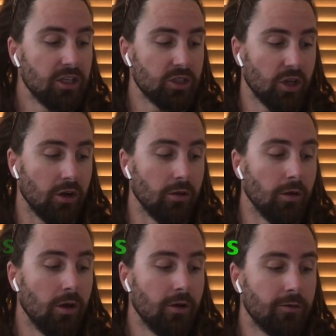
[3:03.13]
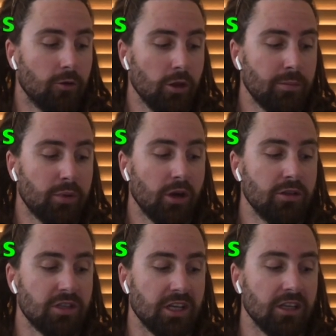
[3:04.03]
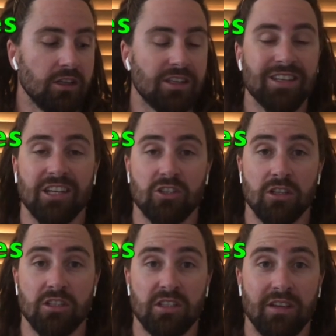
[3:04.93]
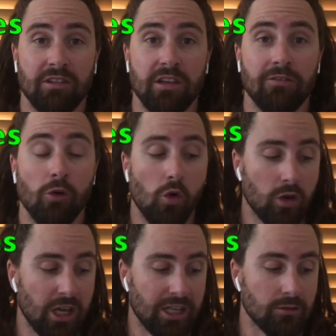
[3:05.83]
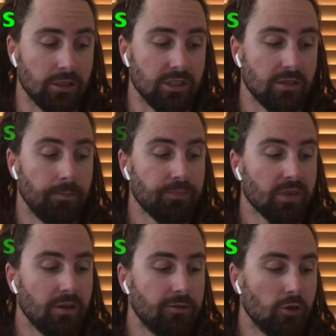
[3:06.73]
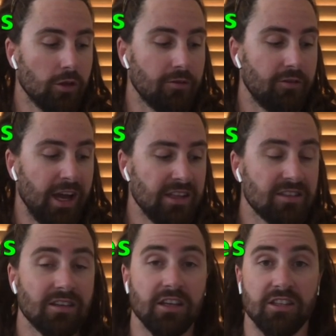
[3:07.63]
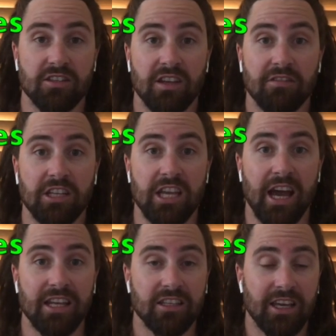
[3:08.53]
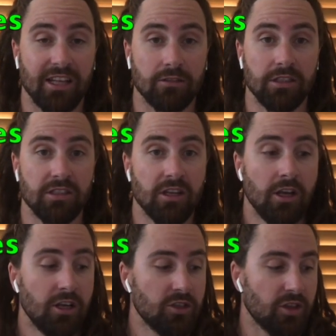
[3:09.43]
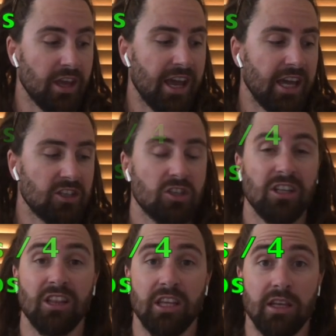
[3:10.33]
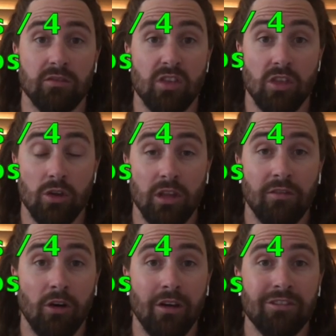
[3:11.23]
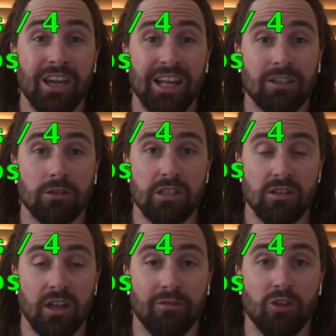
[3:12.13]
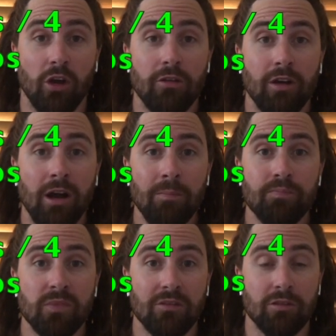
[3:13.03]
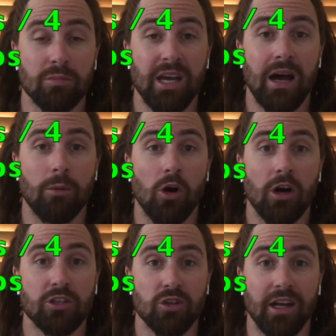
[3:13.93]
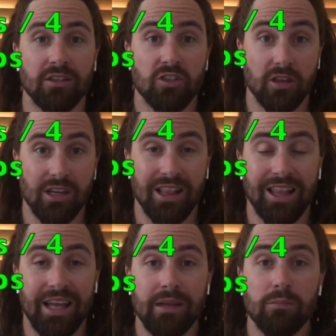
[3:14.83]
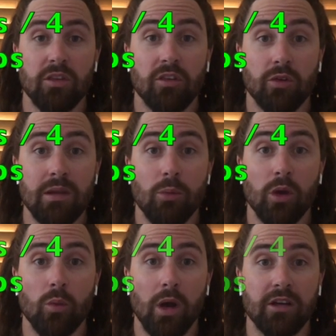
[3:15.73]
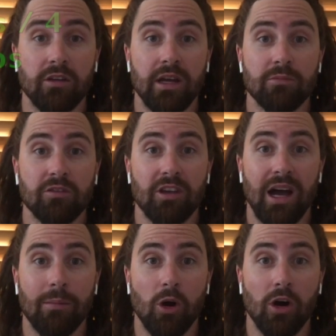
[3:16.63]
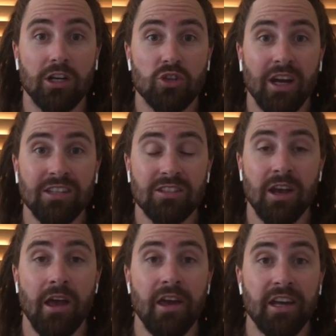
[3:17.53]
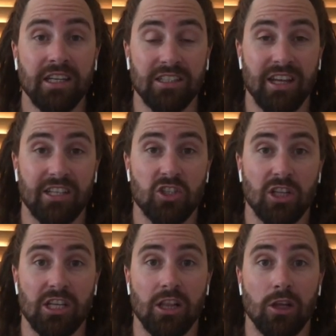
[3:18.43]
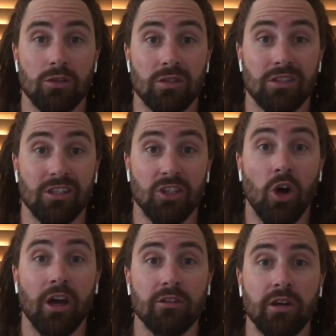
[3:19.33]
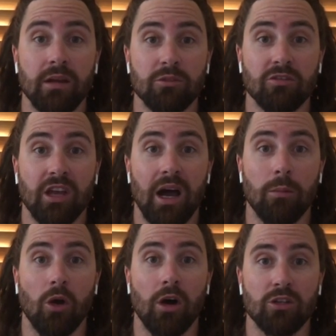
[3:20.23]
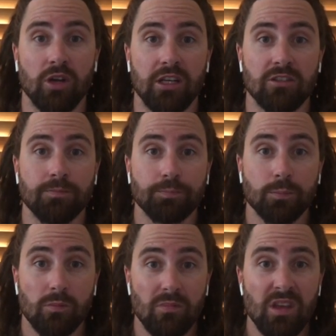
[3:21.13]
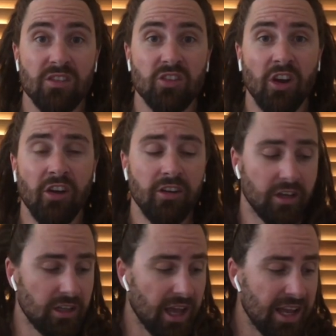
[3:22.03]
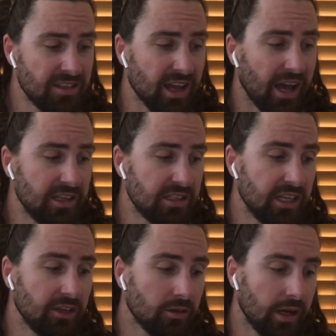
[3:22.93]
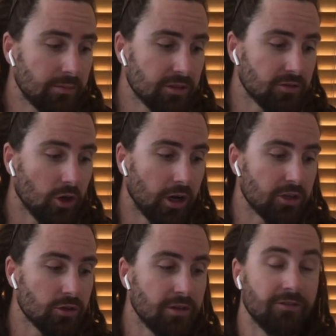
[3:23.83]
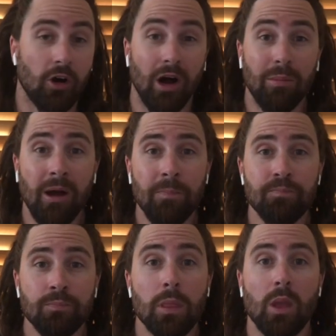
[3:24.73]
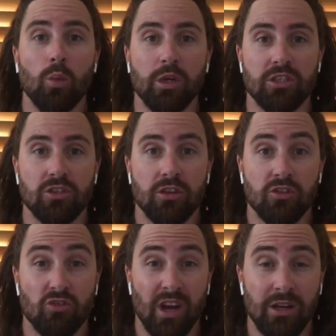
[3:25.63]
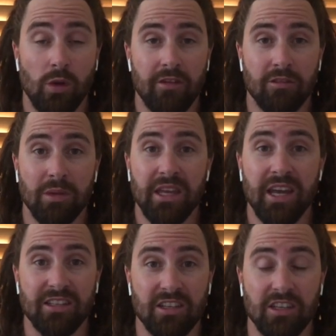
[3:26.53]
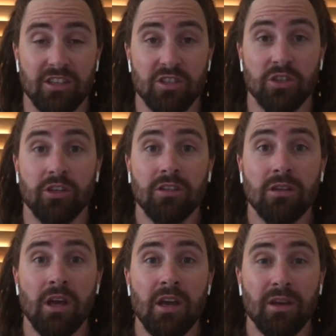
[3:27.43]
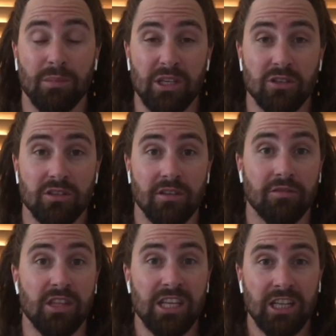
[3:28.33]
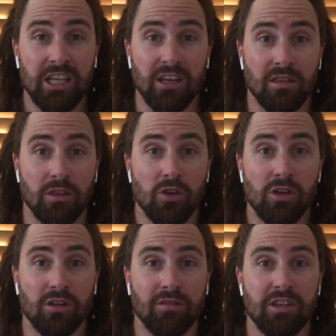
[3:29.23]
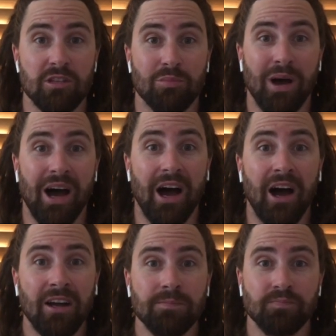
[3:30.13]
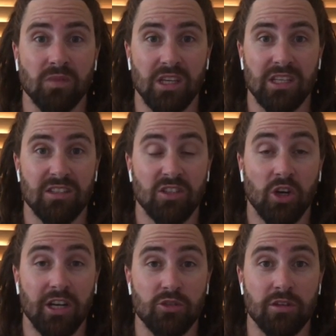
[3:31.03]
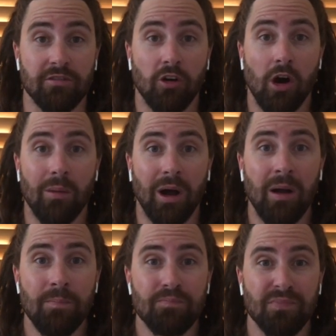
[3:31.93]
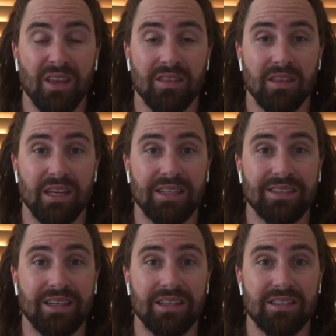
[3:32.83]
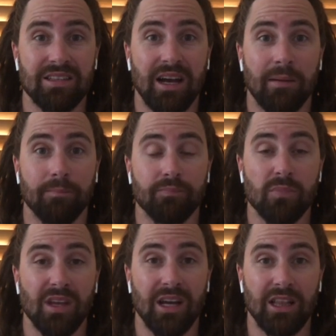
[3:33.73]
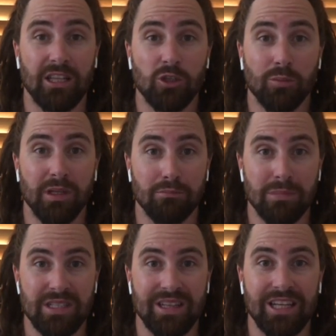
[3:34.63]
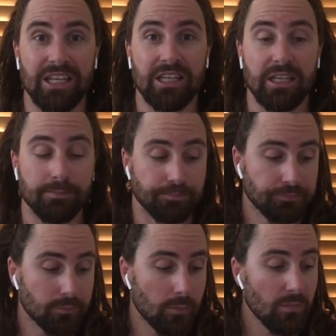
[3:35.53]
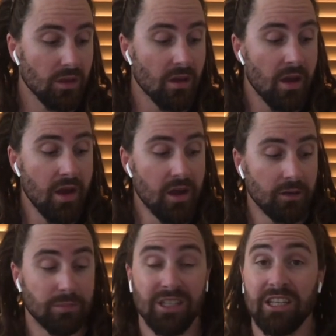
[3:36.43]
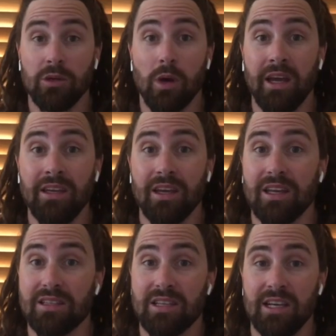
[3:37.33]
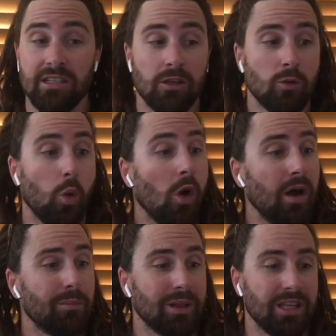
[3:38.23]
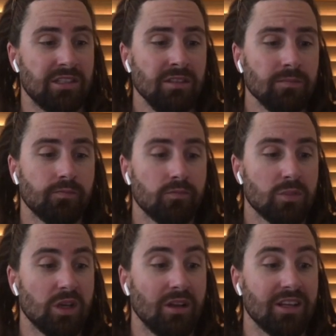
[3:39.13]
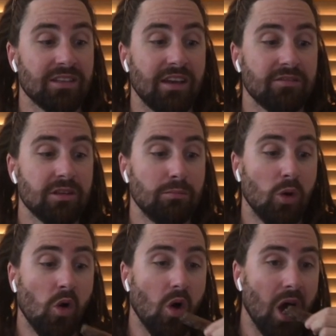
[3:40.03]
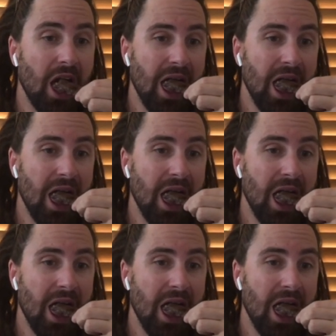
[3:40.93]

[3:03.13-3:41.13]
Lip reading: So, for the protein, it's actually 74 calories. For the fats, it's 78 calories. So that actually leaves 35 calories left over from carbohydrates. So the claimed 3.1 grams of carbohydrates is actually closer to 9 grams of carbohydrates. So it has 18 grams of dietary fiber, which straight away for me that's a concern, because if nearly a third of this bar is dietary fiber, then it's a little bit misleading. But anyway, it tastes quite pleasant, so let's have some more.